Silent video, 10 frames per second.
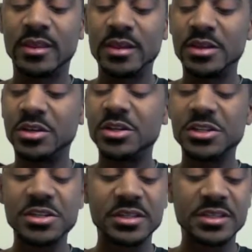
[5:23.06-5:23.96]

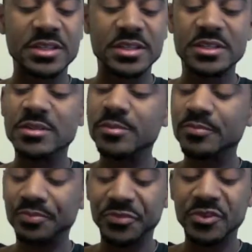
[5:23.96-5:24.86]
cushioning
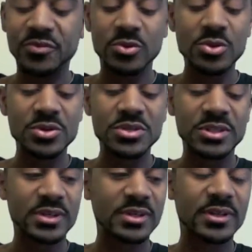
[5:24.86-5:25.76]
system, of course,
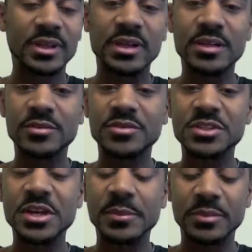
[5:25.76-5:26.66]
they kind of
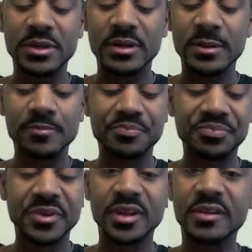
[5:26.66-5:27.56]
stepped it up
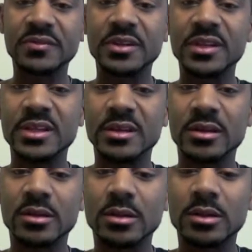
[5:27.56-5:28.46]
after
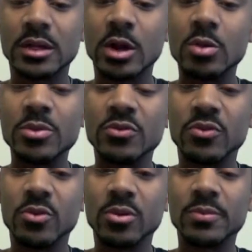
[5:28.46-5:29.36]
the Kobe
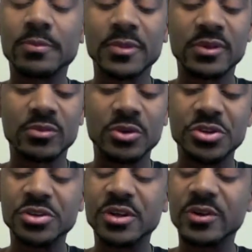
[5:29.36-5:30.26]
4,
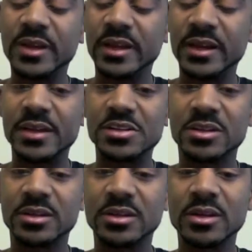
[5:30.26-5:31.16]
which had
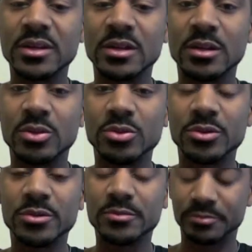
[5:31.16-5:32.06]
actually
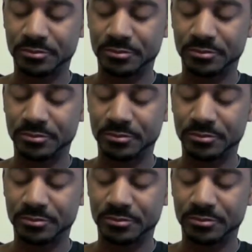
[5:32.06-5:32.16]
lunar,